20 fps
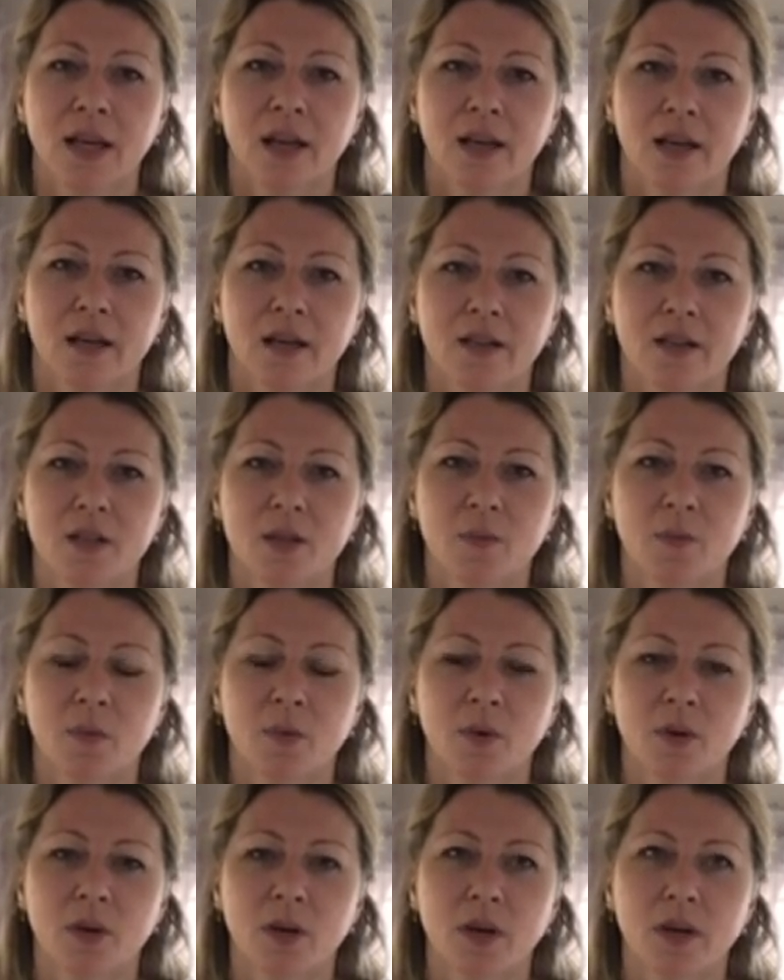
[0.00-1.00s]
It's
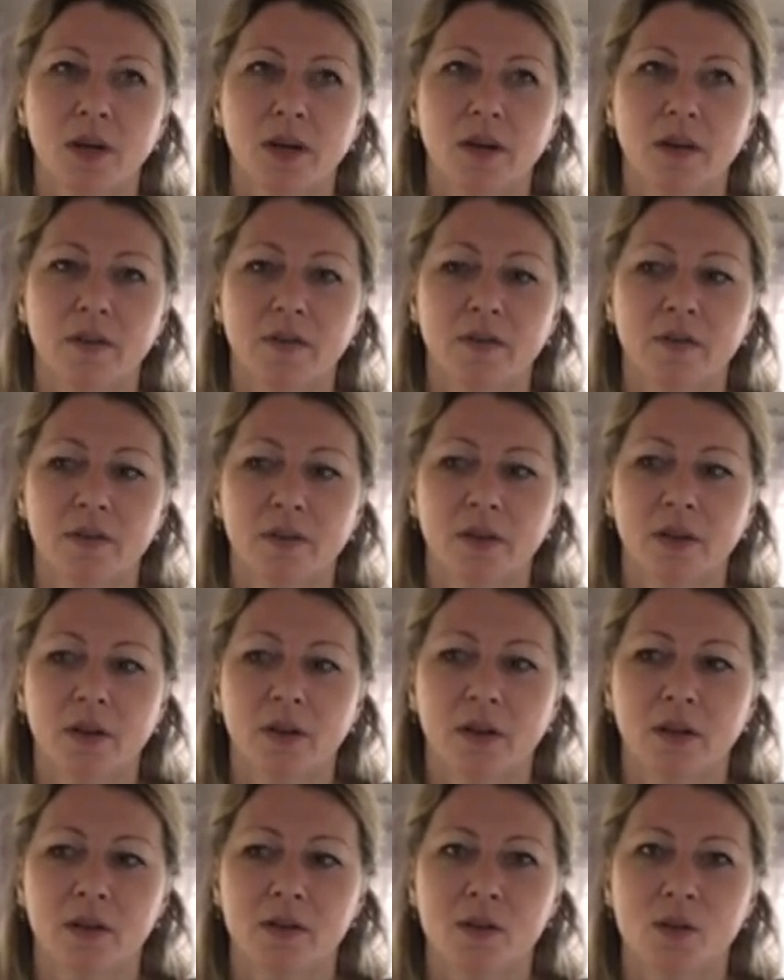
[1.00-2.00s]
more of
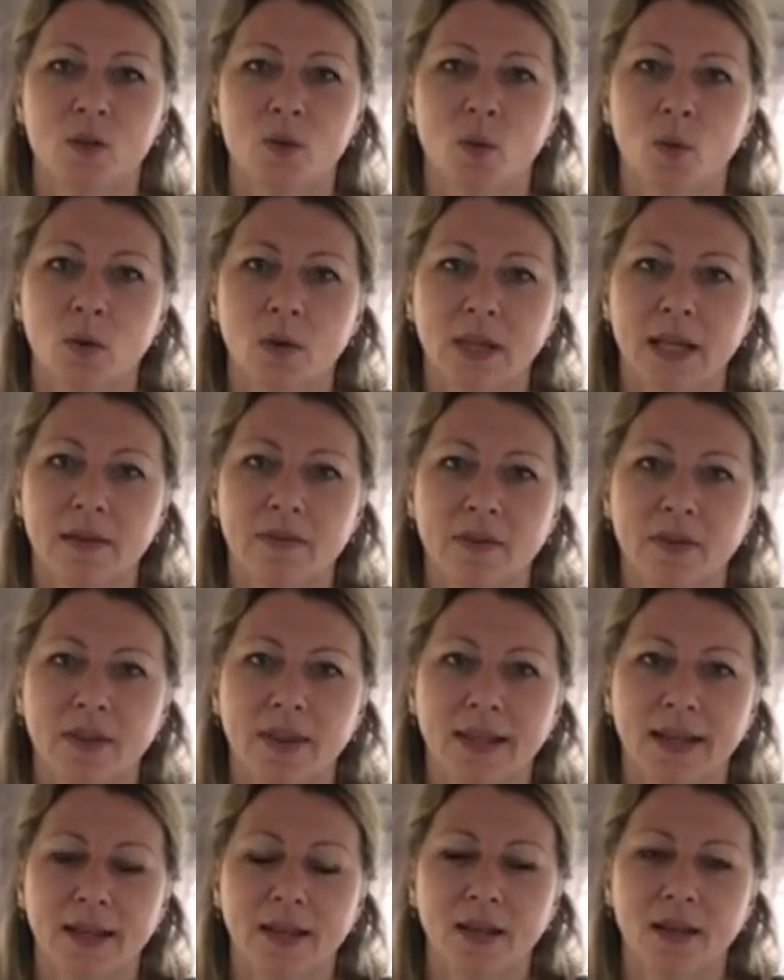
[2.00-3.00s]
a soul level
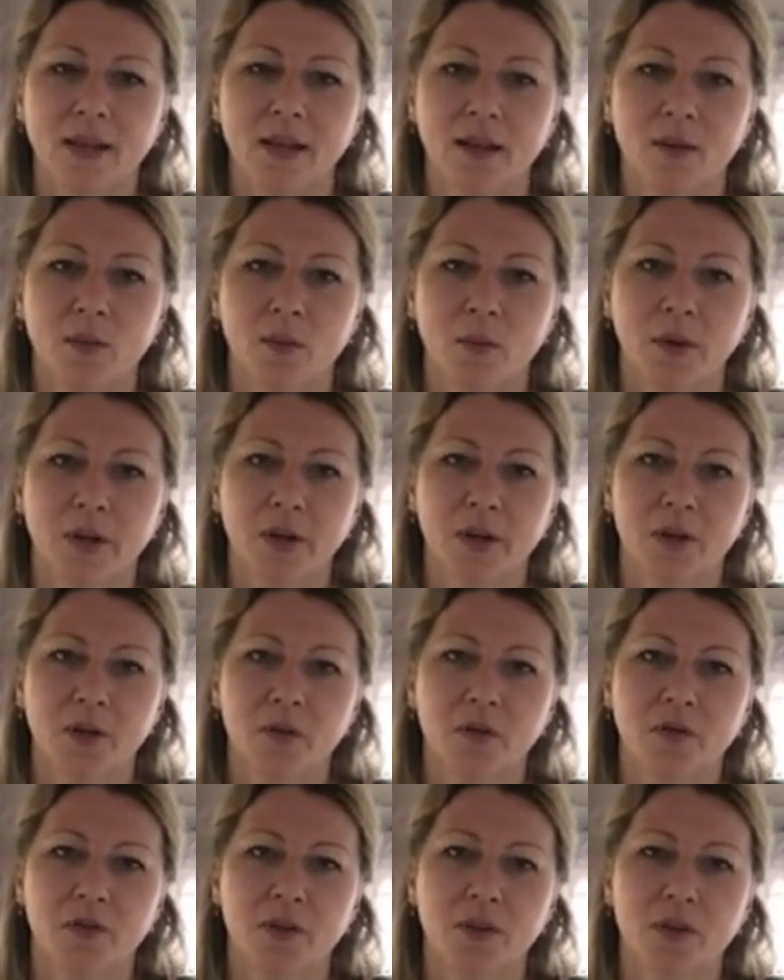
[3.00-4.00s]
thing where you
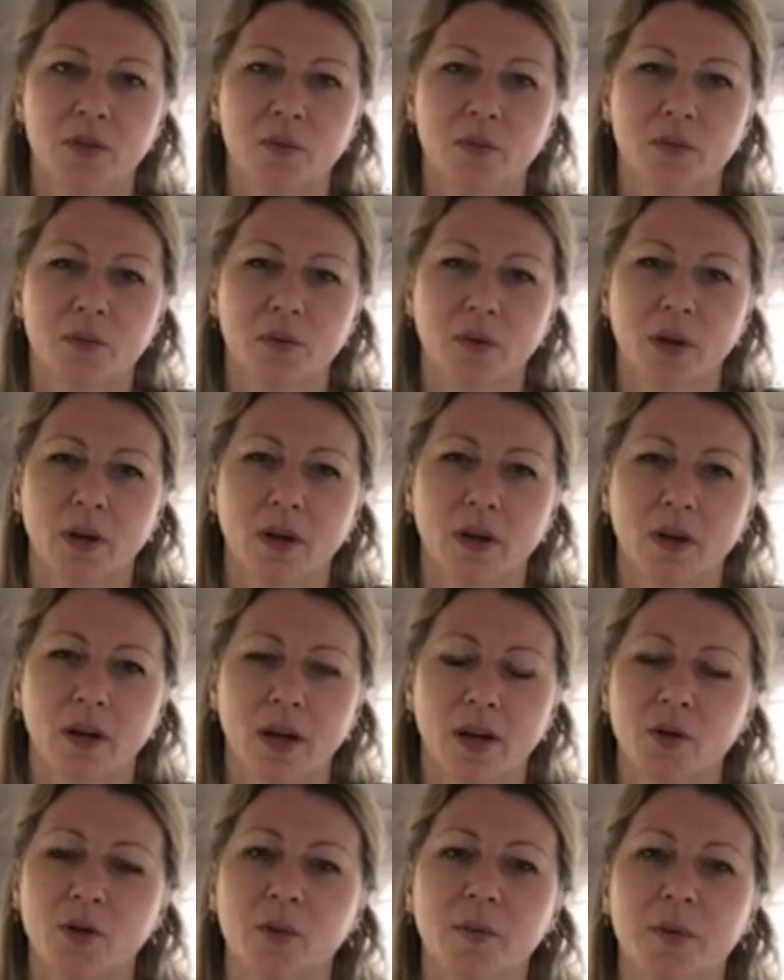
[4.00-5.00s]
feel
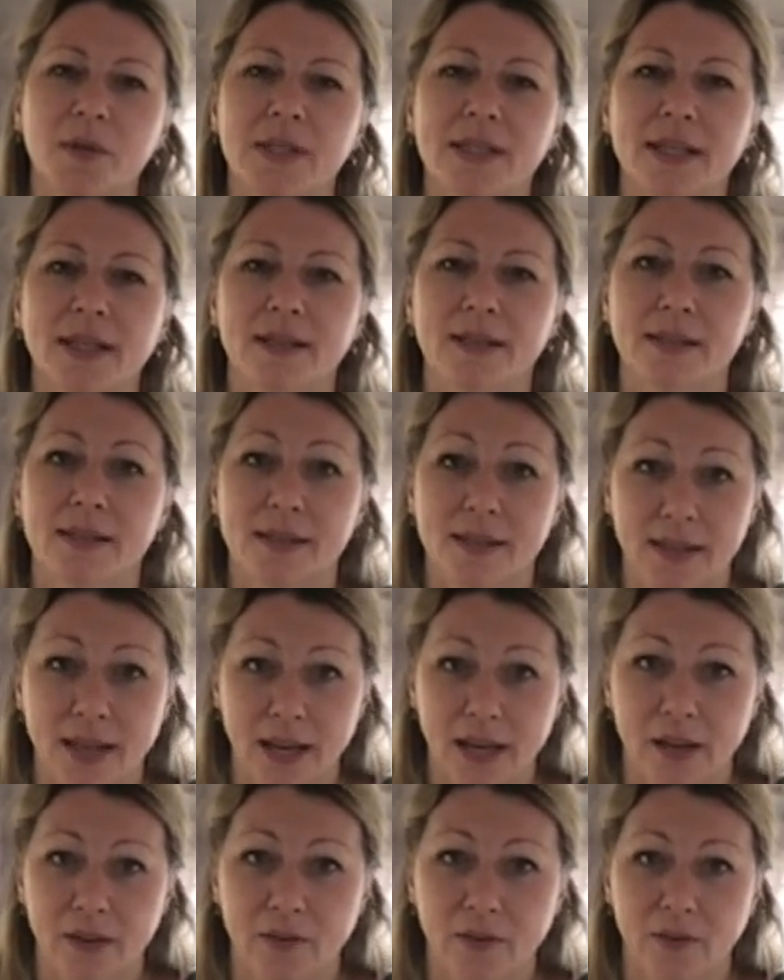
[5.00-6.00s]
100%
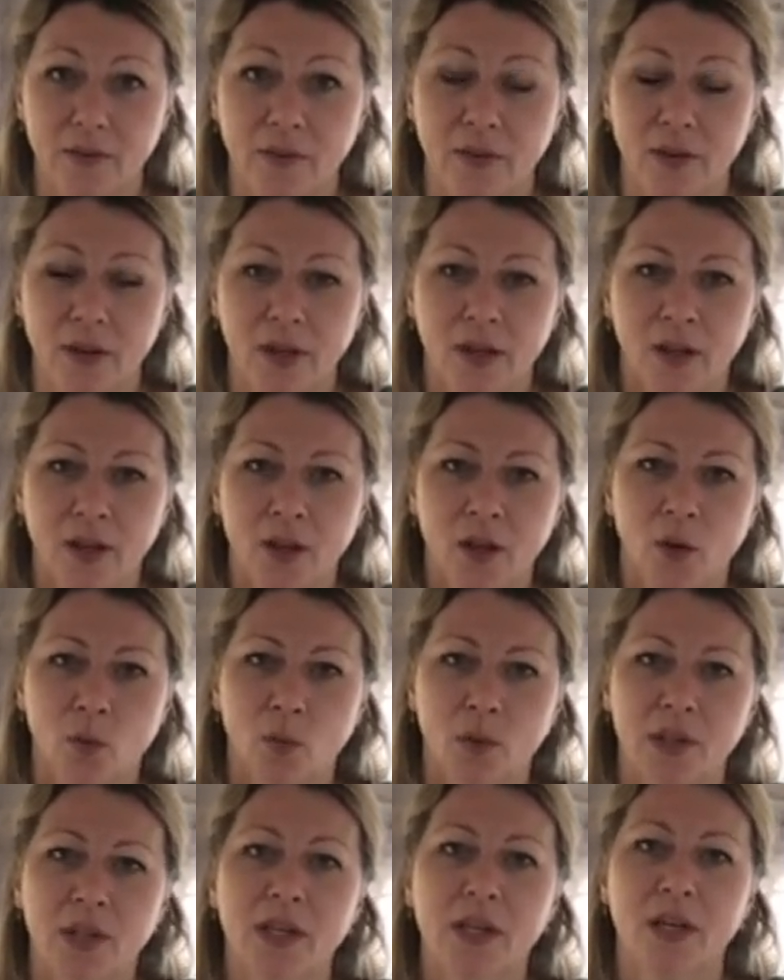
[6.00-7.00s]
safe
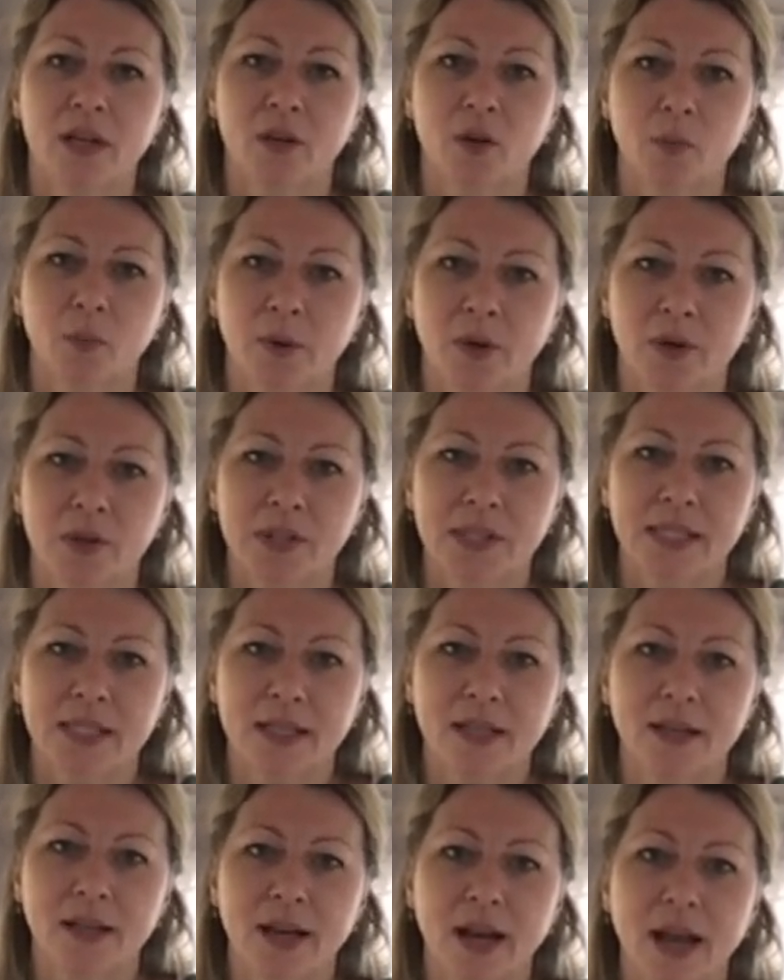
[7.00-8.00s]
with another
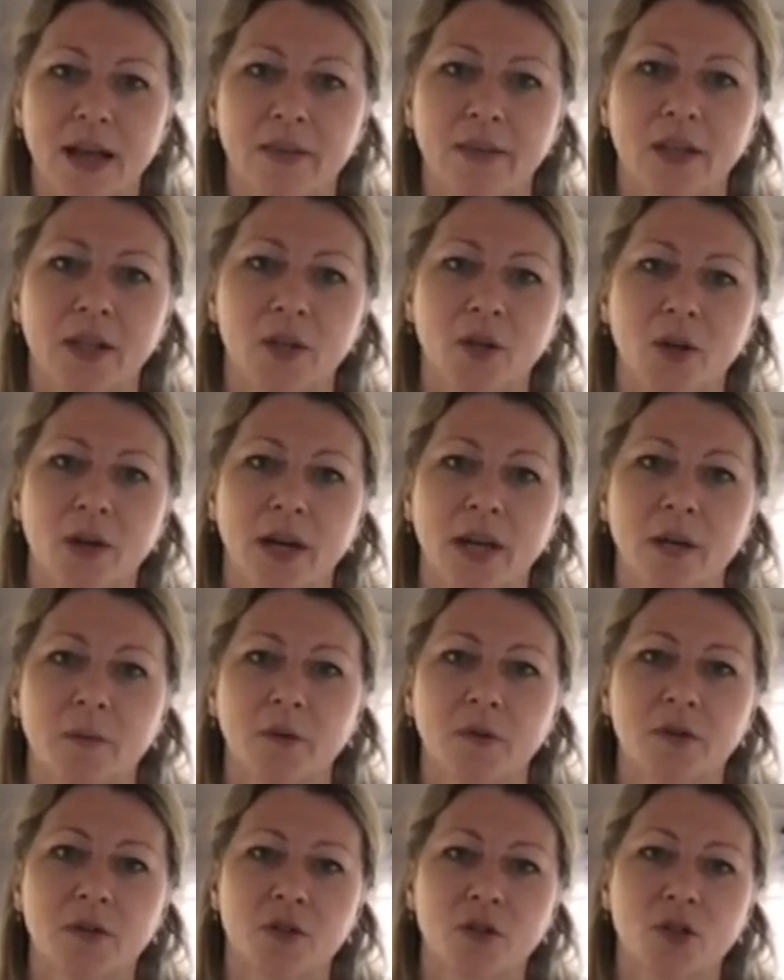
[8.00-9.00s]
person, and then you're
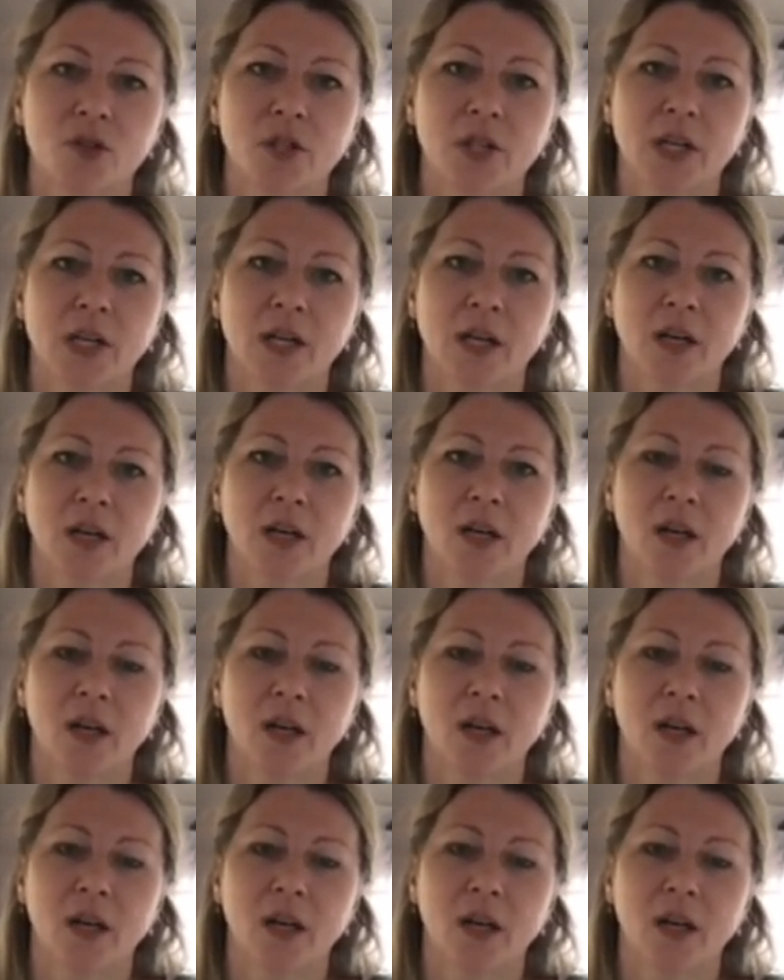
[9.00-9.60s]
able to share